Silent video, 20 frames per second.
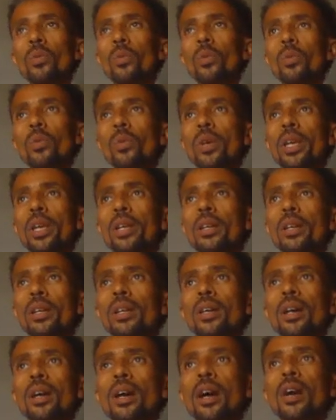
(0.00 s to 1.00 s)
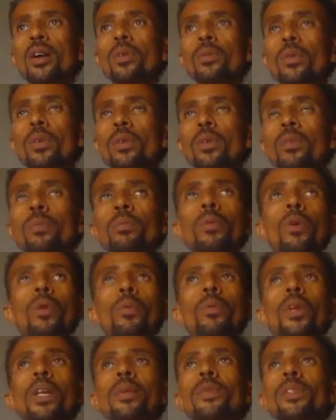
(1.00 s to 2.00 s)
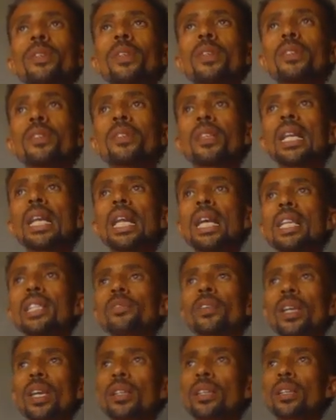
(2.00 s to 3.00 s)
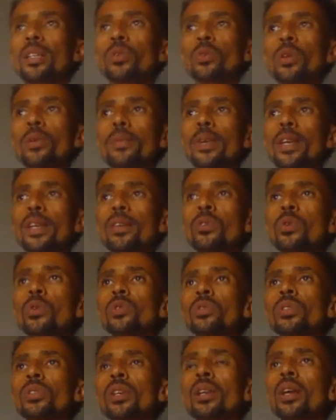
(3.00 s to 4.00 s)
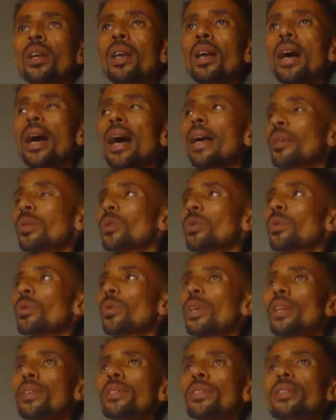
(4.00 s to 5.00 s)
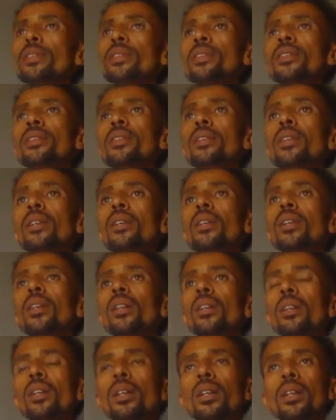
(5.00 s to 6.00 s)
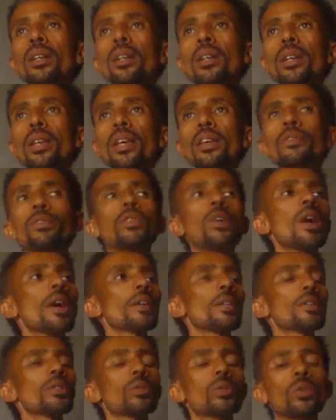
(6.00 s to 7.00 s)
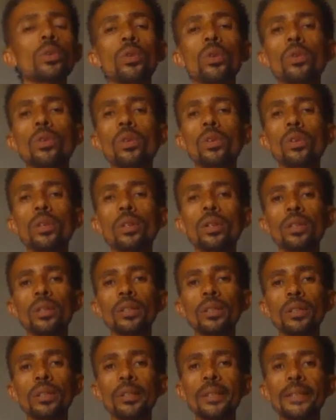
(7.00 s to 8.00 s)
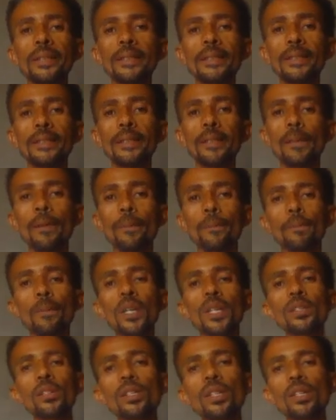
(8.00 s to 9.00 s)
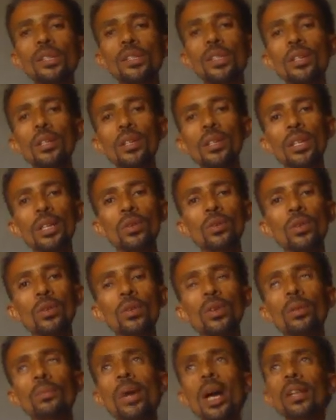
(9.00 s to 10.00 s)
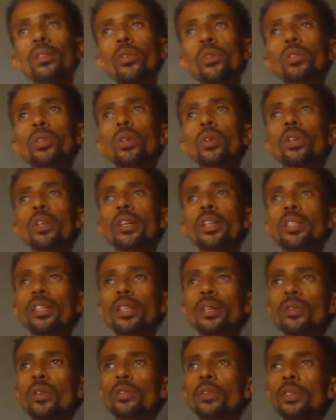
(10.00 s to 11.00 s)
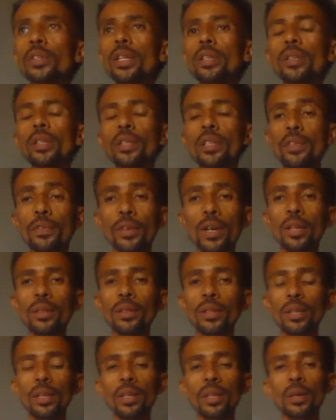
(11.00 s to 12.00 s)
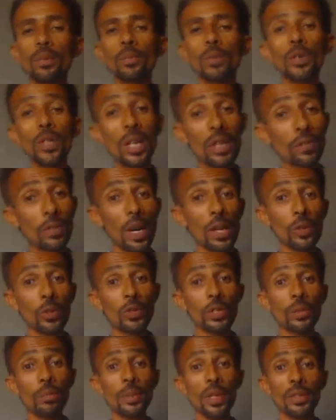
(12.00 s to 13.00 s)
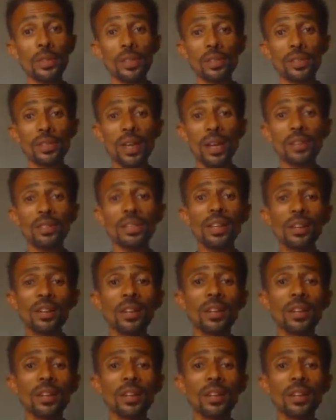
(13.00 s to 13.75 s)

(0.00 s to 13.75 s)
where our problem is its classification, we may use accuracy, F1 score, precision, recall, Matos correlation coefficient, different model evaluation metrics are there.